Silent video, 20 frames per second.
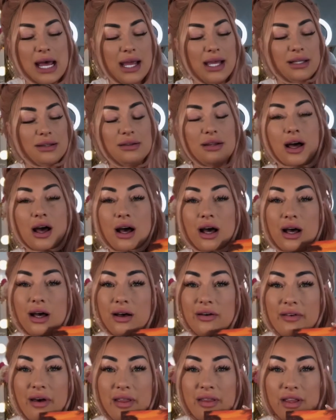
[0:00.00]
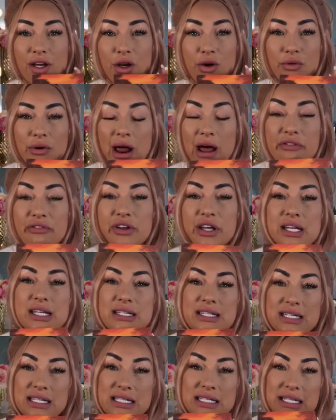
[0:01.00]
love the
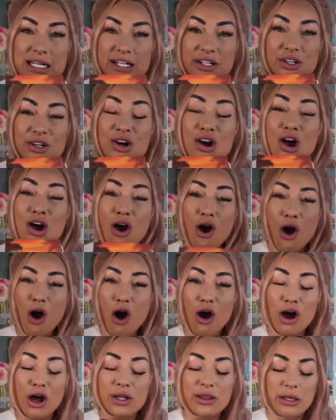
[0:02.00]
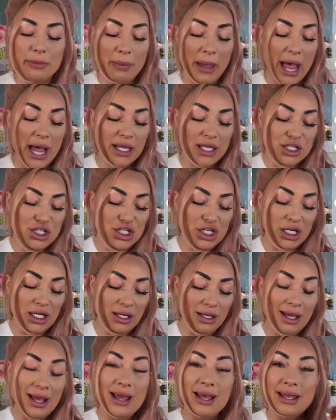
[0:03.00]
graphic detail on the
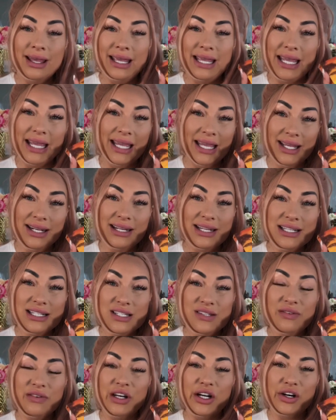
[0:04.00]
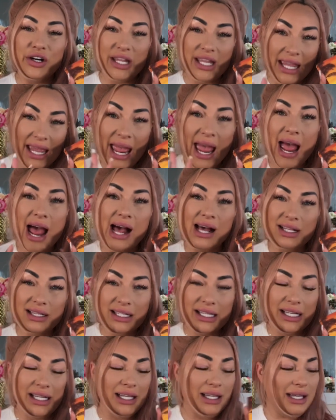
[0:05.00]
packaging. It is very
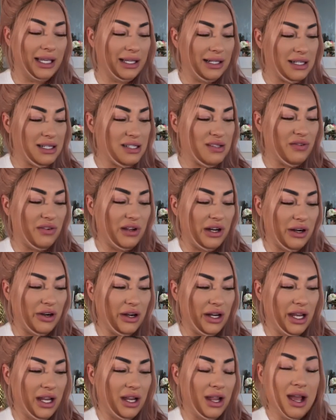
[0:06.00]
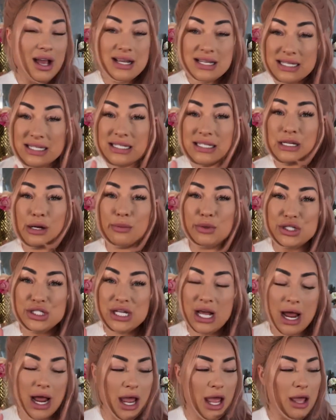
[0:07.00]
Cali, it is very
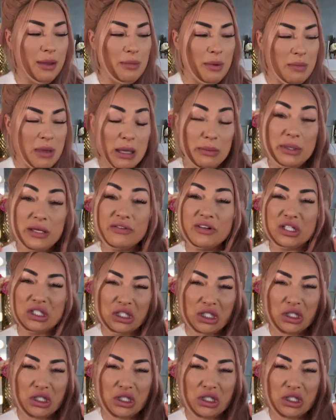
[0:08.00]
summertime, maybe even a little